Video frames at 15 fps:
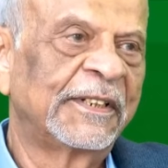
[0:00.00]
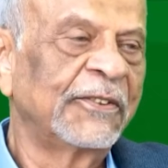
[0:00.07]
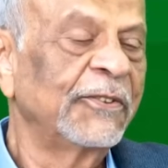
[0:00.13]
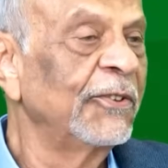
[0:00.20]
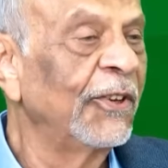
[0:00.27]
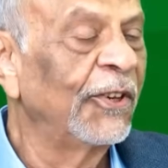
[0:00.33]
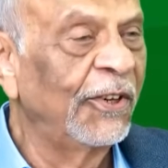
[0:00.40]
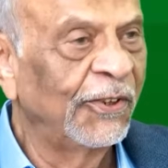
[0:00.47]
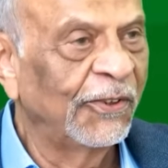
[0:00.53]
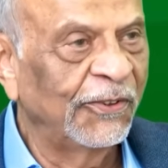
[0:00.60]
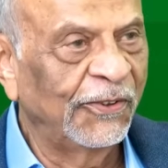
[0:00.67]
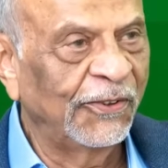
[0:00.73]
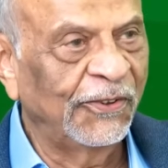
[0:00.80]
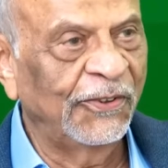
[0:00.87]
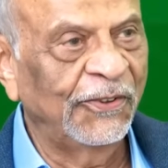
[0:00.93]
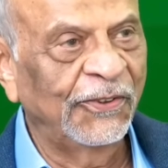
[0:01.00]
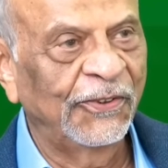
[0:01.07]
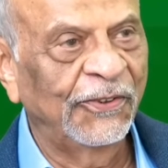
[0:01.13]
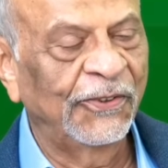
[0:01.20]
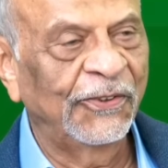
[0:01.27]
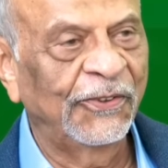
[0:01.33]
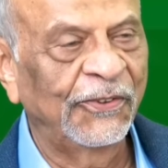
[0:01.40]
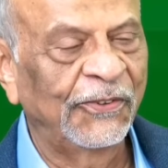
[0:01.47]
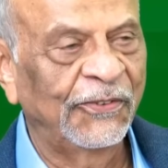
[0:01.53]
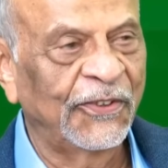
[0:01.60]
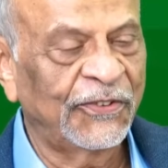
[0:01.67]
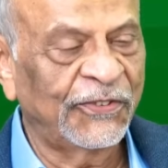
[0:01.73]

You know, the